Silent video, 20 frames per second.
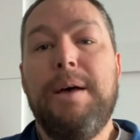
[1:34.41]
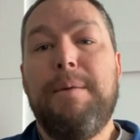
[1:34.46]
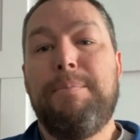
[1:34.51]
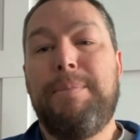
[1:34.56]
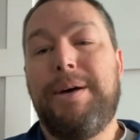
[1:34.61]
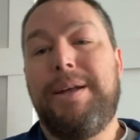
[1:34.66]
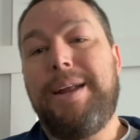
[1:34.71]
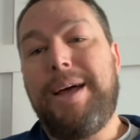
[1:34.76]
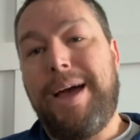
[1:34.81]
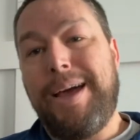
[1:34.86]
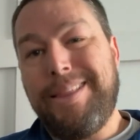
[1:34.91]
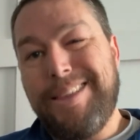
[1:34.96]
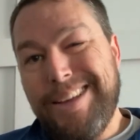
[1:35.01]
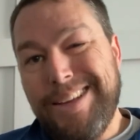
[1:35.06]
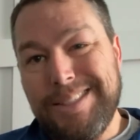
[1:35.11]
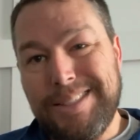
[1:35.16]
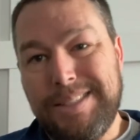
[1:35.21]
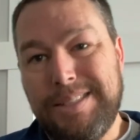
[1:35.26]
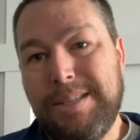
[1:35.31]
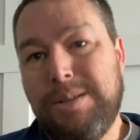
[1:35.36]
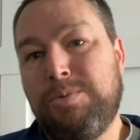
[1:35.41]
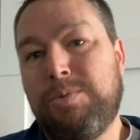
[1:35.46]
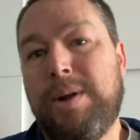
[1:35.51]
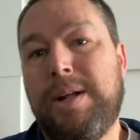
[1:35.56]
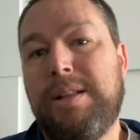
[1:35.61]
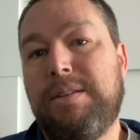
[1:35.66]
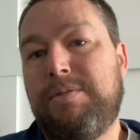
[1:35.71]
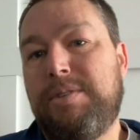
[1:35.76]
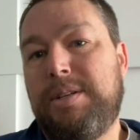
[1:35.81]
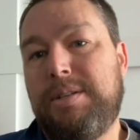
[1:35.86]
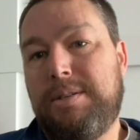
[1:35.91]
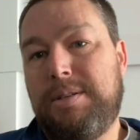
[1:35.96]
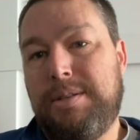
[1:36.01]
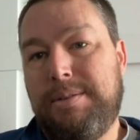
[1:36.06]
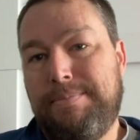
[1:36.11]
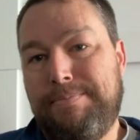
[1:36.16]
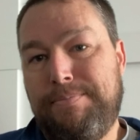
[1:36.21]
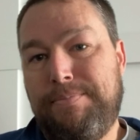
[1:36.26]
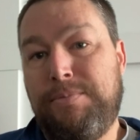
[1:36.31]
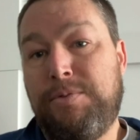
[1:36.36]
but I think it's still relevant
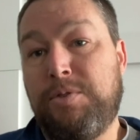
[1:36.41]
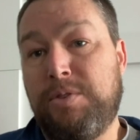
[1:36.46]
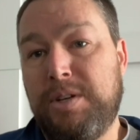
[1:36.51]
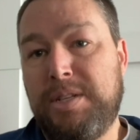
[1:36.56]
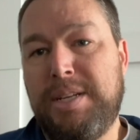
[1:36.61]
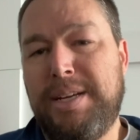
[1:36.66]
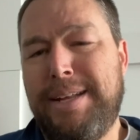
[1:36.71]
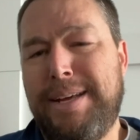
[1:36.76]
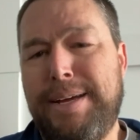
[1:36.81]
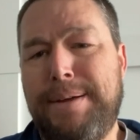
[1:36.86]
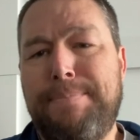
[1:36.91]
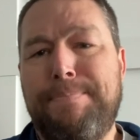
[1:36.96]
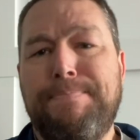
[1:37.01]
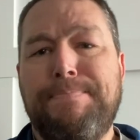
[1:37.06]
for today.